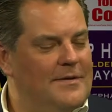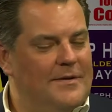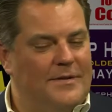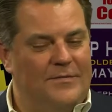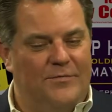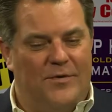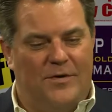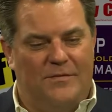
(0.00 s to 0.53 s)

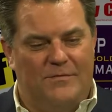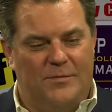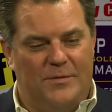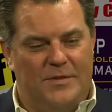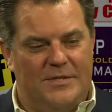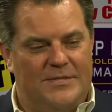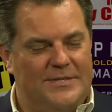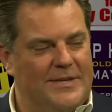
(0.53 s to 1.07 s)
Involved
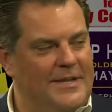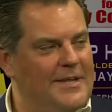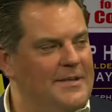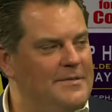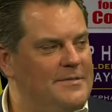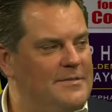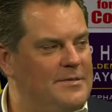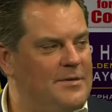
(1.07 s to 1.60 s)
with the city,
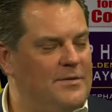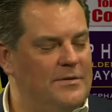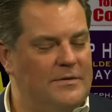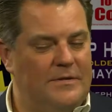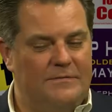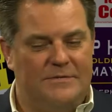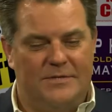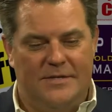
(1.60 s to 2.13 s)
so, and
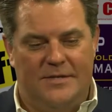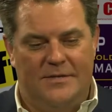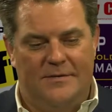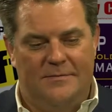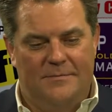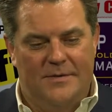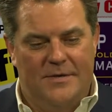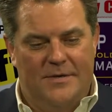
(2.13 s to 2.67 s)
I've seen
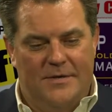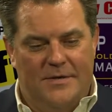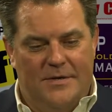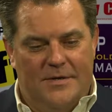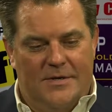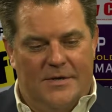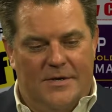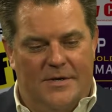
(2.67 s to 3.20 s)

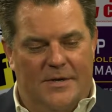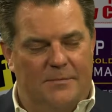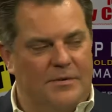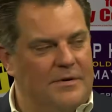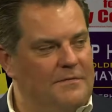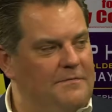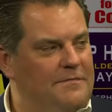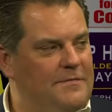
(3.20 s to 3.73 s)
a
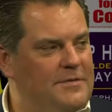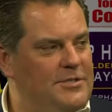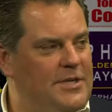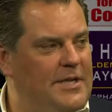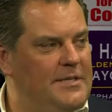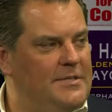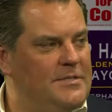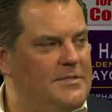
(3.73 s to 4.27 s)
number of
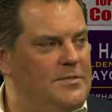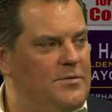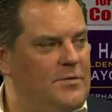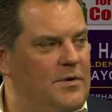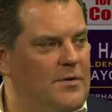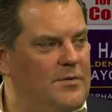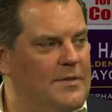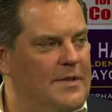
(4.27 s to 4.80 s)
changes
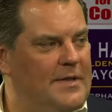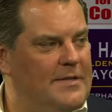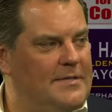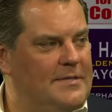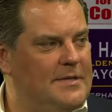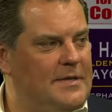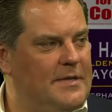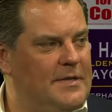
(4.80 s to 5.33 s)
throughout
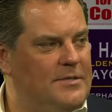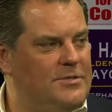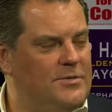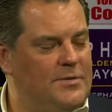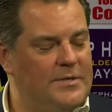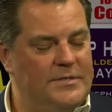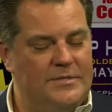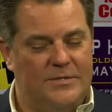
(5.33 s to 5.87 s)
that uh,
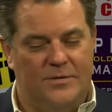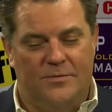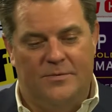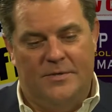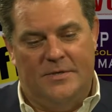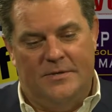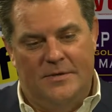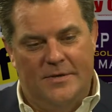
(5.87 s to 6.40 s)
history, so
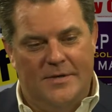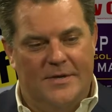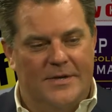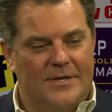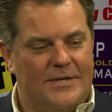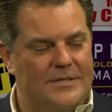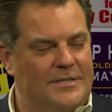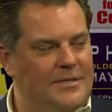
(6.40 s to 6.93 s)
we
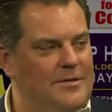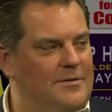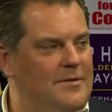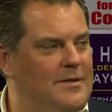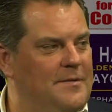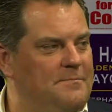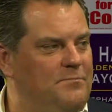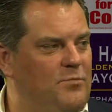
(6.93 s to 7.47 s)
continue
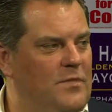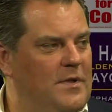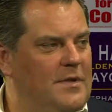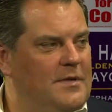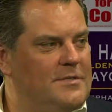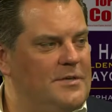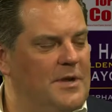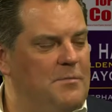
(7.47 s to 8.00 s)
to
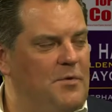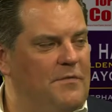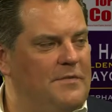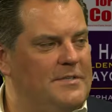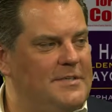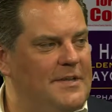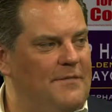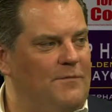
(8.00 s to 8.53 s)
try to move the
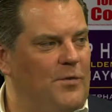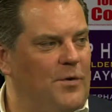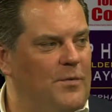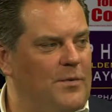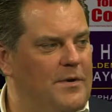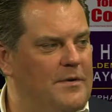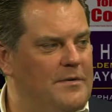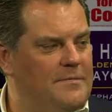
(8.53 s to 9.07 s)
city
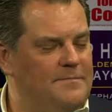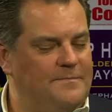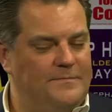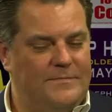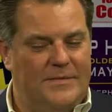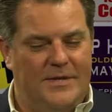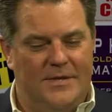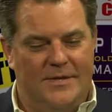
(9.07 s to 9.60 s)
forward and,
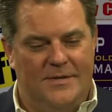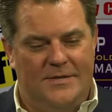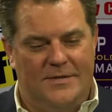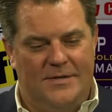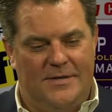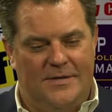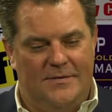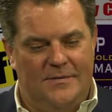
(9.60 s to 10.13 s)
and
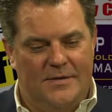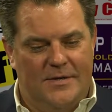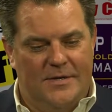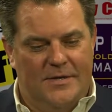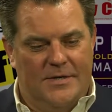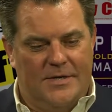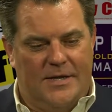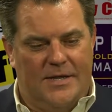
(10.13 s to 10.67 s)
uh,
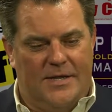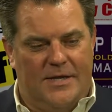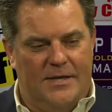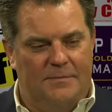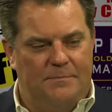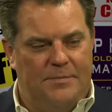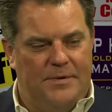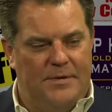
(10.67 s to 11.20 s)
kind of
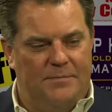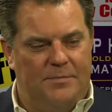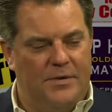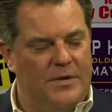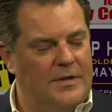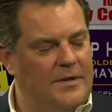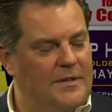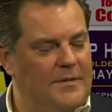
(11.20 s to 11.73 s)
keep uh,
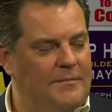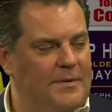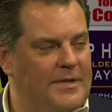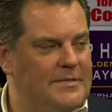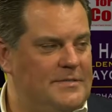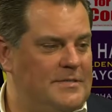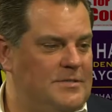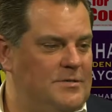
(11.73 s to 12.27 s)
putting in the
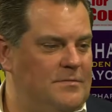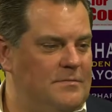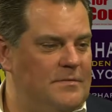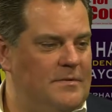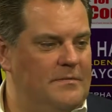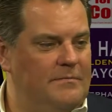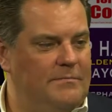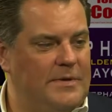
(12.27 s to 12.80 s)
best
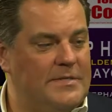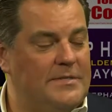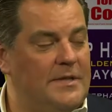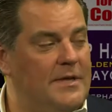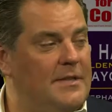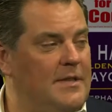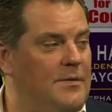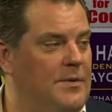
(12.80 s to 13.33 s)
best
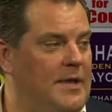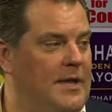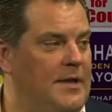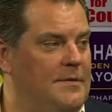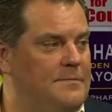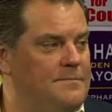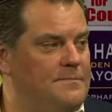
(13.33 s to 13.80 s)
light that we can.